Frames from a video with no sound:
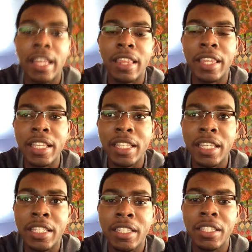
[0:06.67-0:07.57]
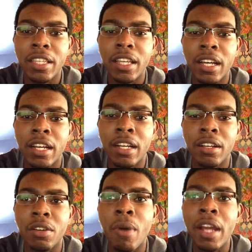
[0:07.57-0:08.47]
This is
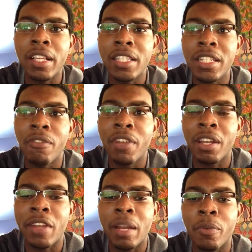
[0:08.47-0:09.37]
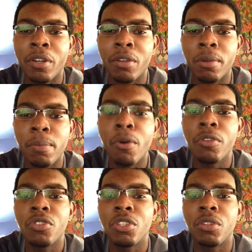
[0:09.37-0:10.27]
quite a significant event I'm going to
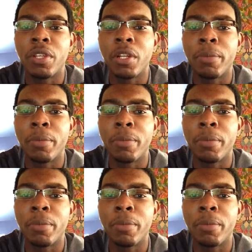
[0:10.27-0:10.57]
report to you here,